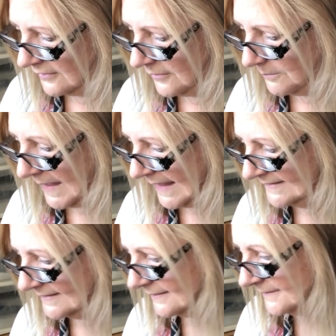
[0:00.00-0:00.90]
the
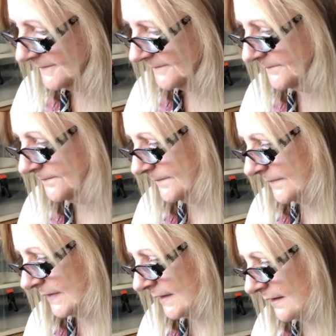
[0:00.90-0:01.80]
pattern,
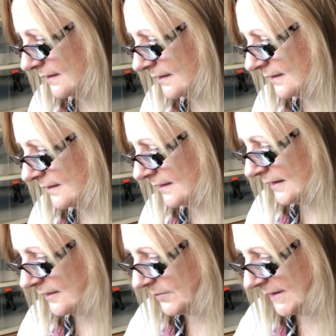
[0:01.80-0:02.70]

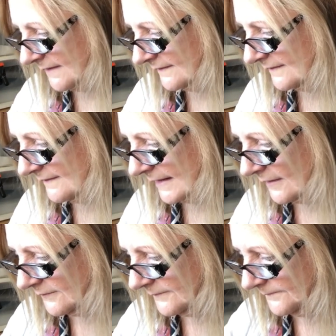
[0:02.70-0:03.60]
get the pieces
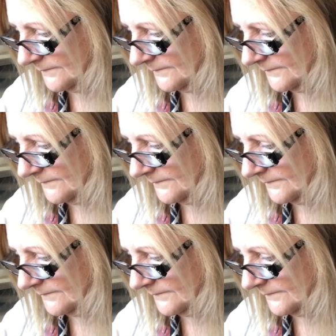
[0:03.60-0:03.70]
out.